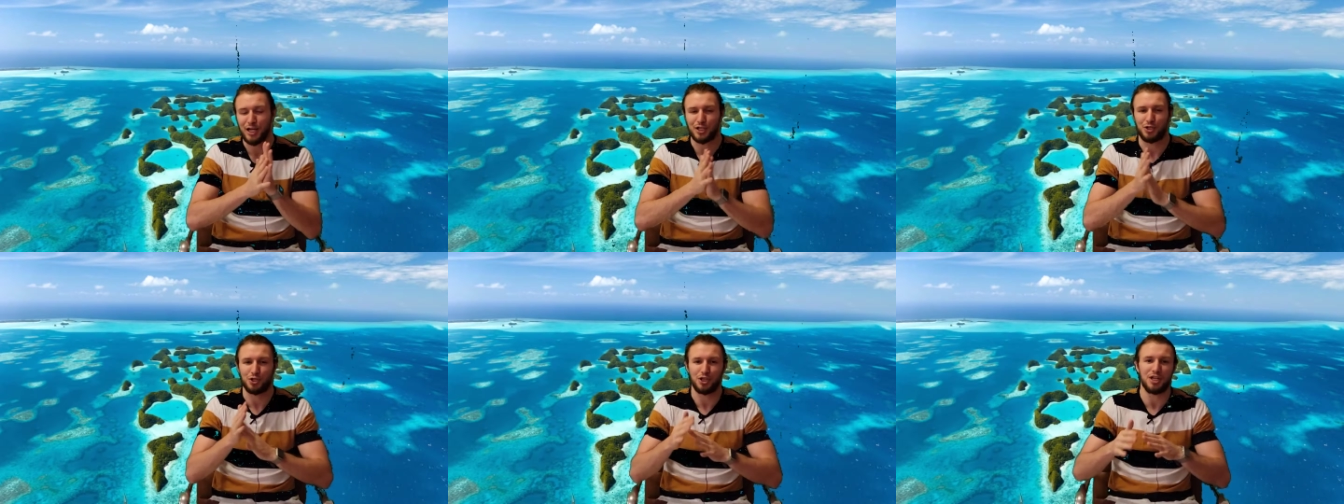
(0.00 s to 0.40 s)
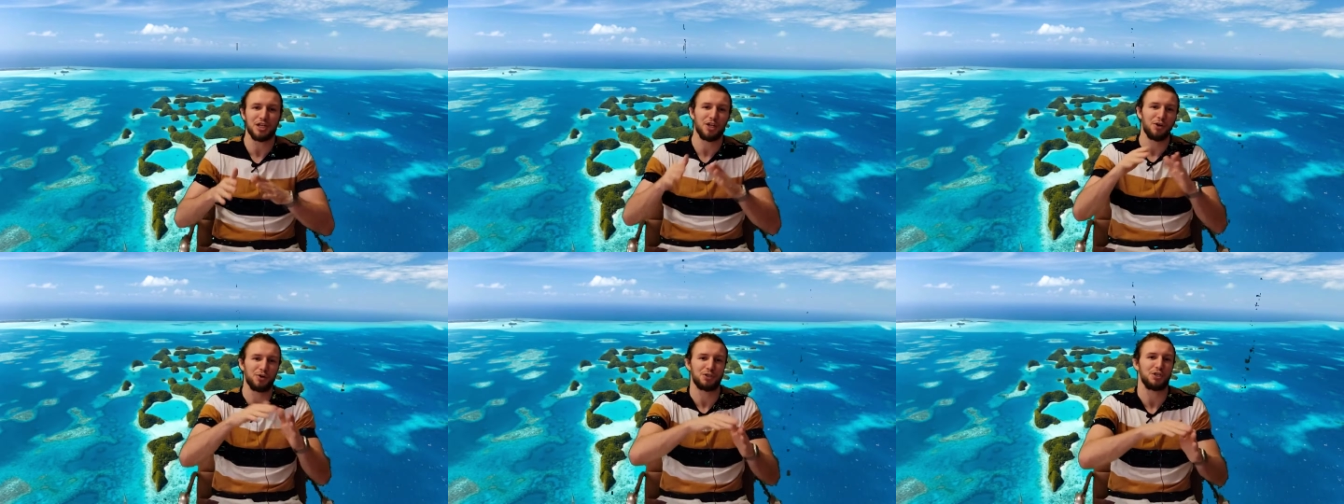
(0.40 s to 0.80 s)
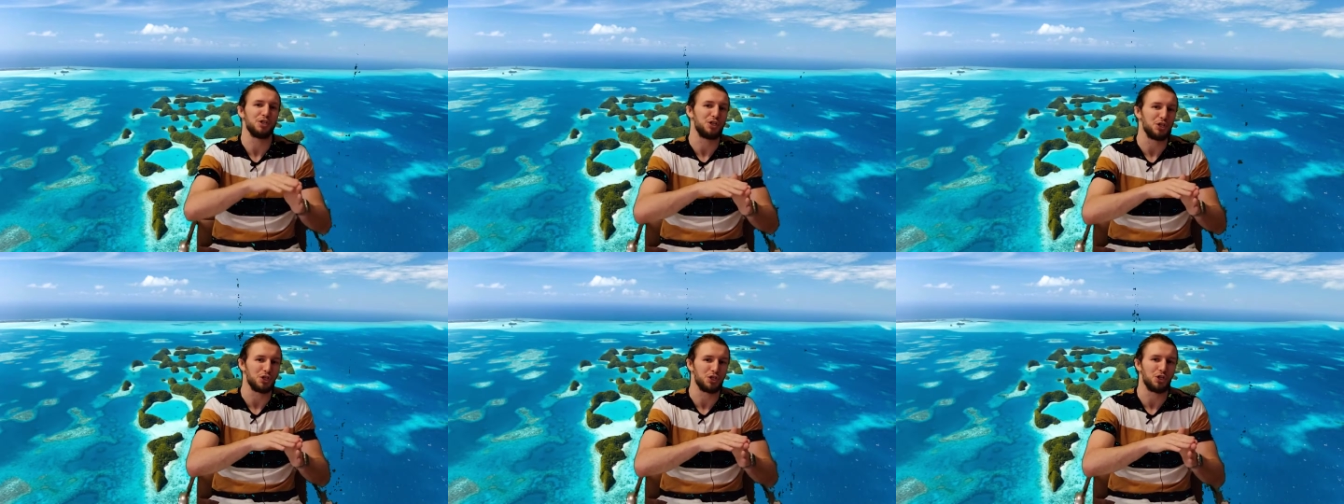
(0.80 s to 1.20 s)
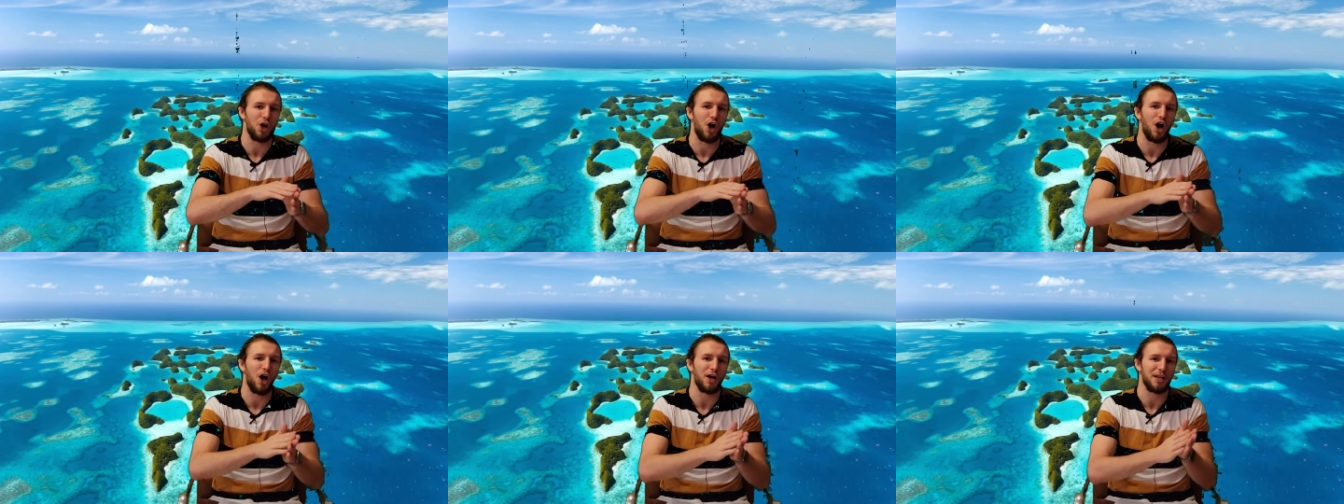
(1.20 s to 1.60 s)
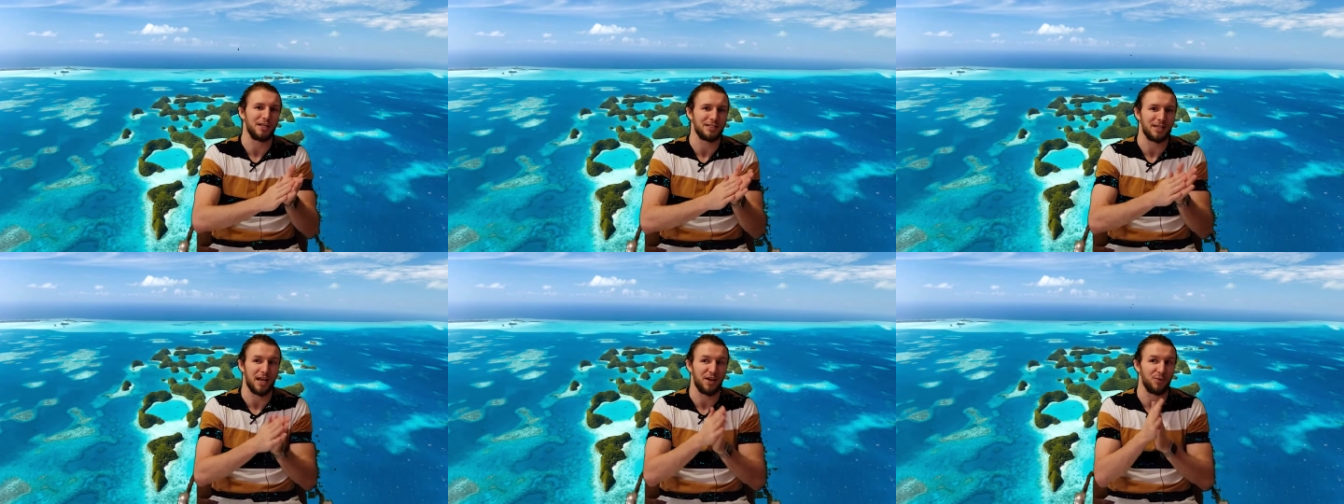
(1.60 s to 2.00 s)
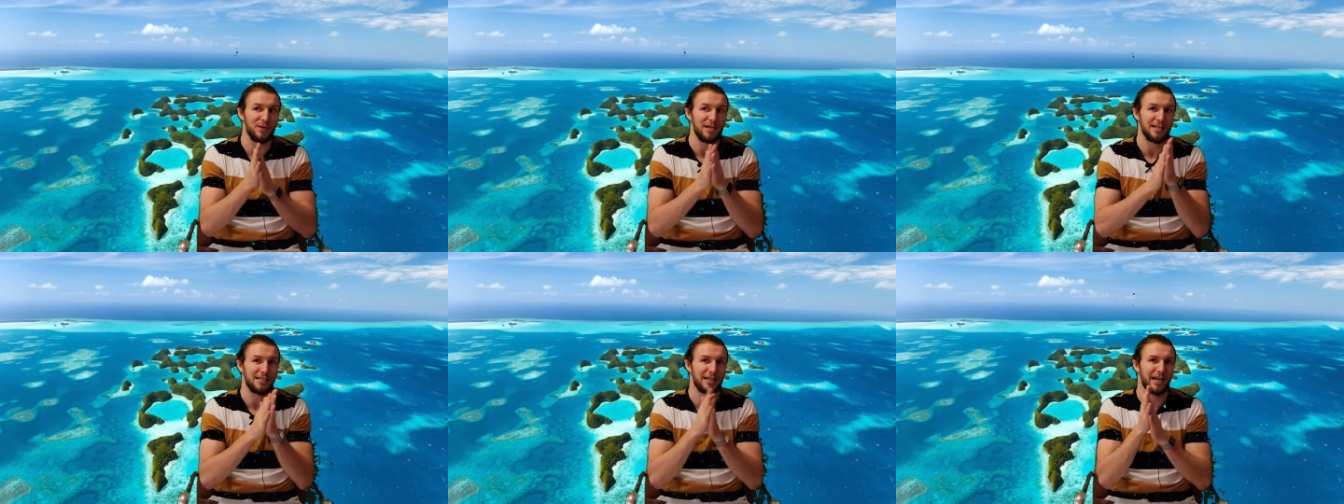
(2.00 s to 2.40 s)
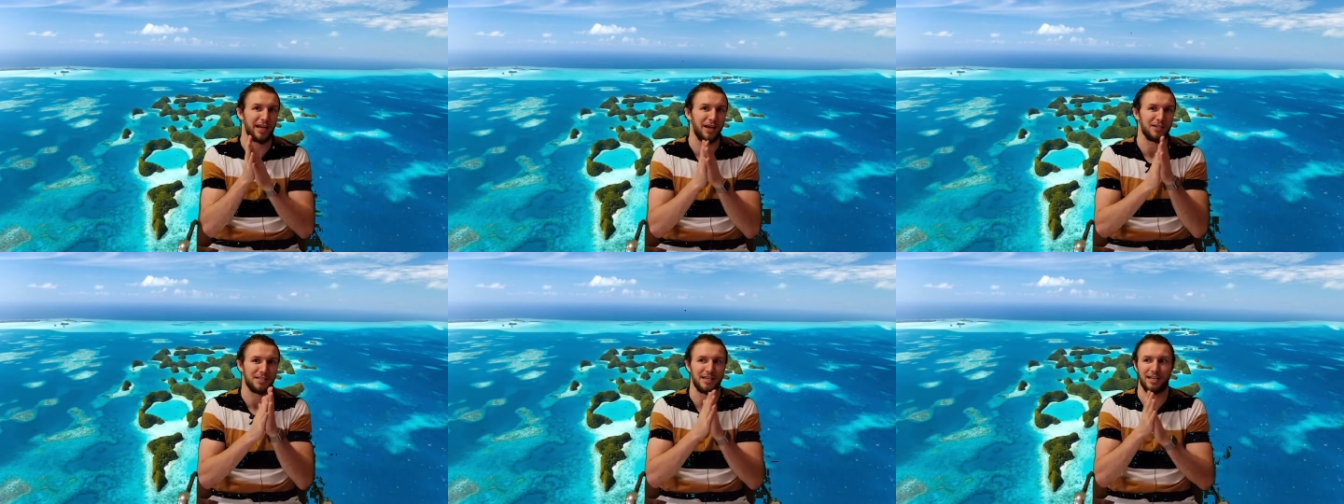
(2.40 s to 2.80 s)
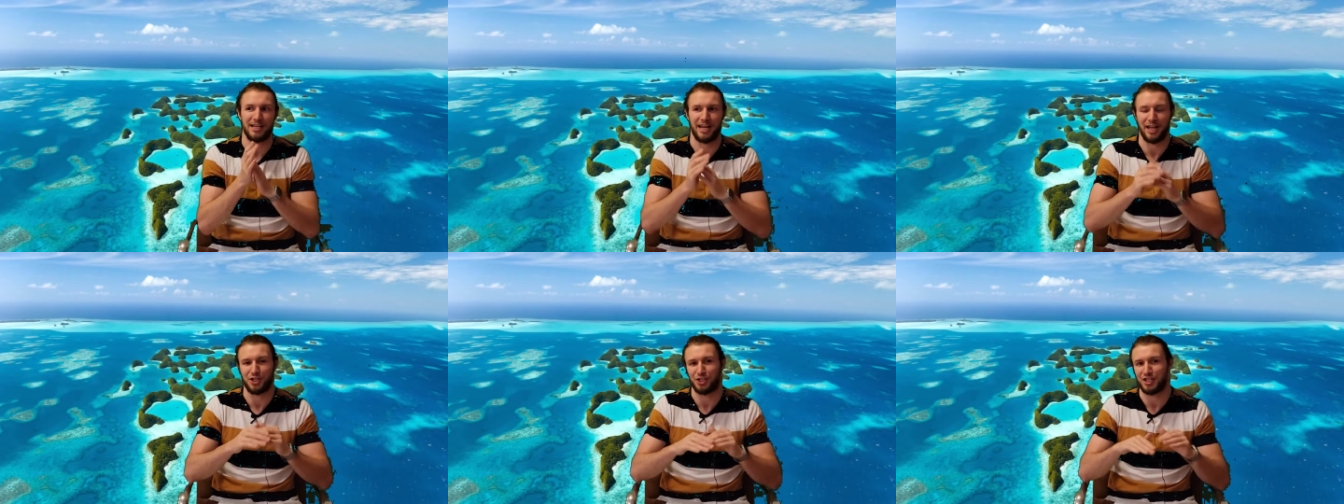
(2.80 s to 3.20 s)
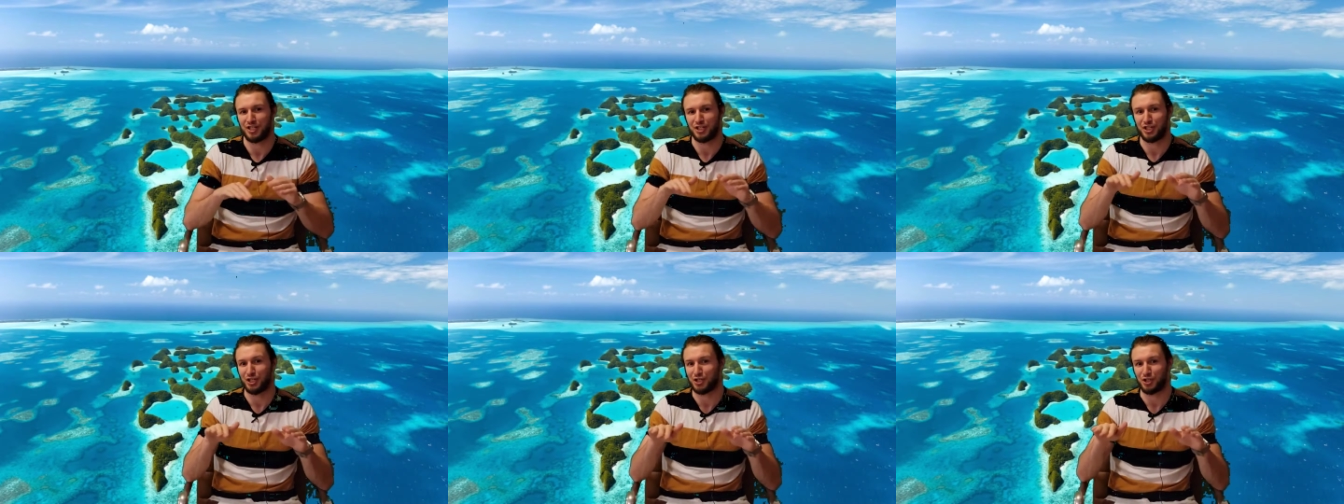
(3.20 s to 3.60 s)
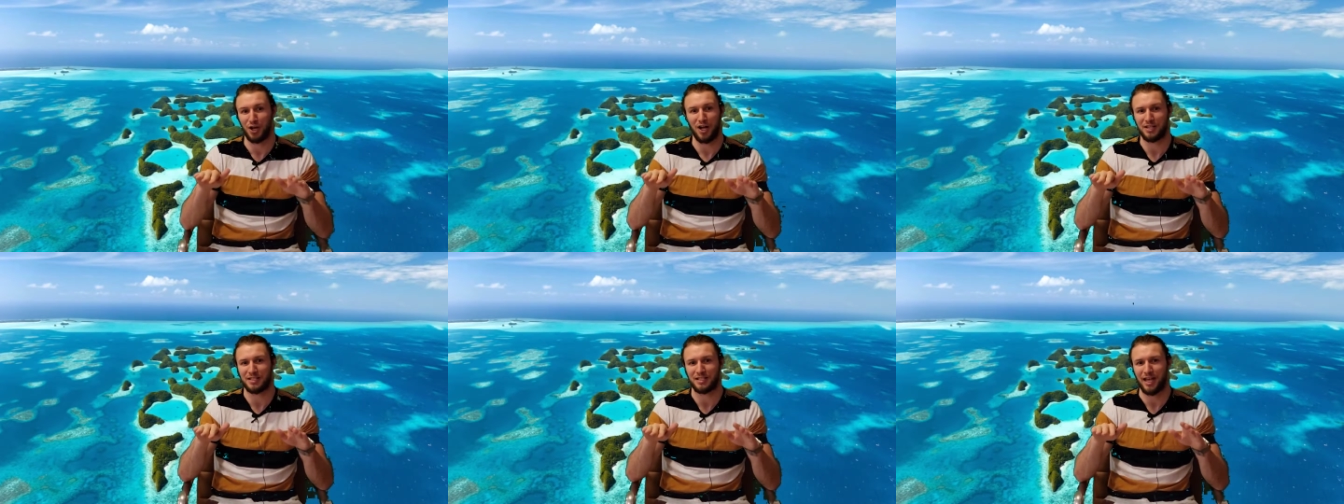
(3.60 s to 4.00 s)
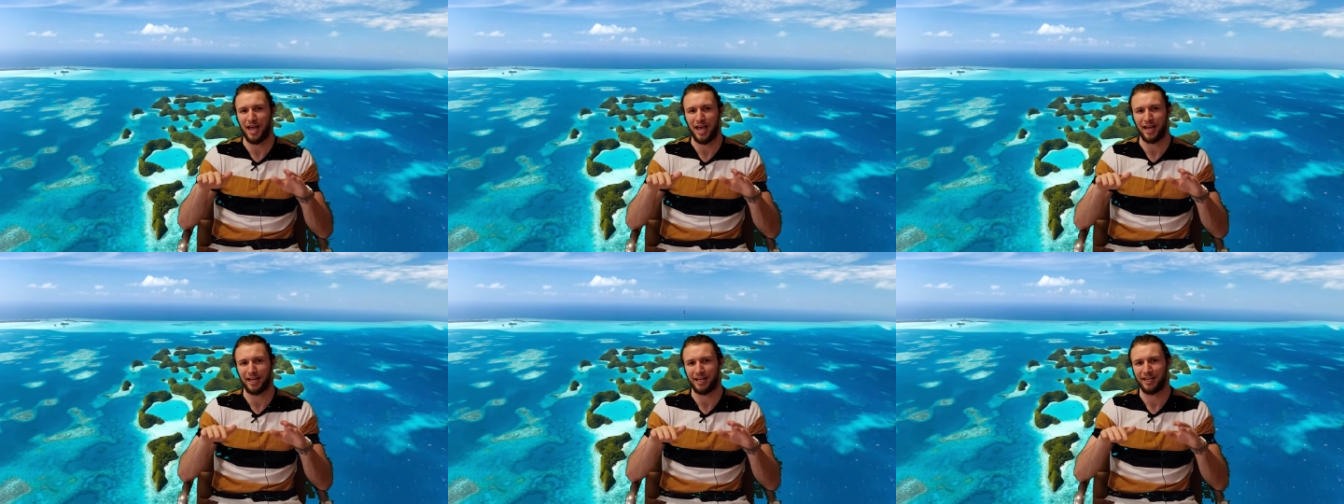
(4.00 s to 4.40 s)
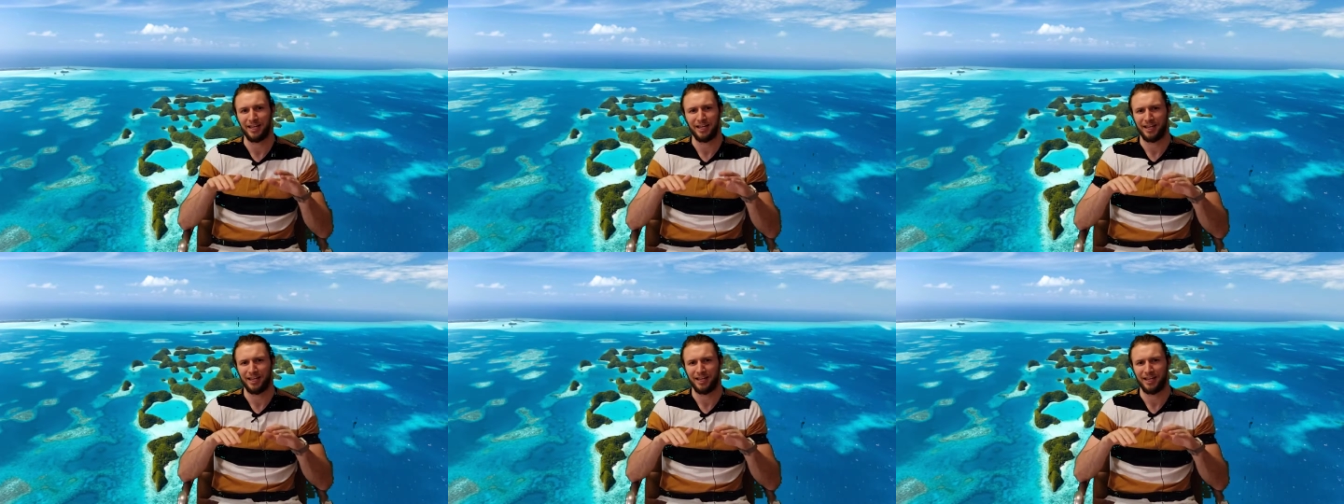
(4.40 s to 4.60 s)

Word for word: So she goes to Deshawn and is like, we need to get out Sydney. And Deshawn's like,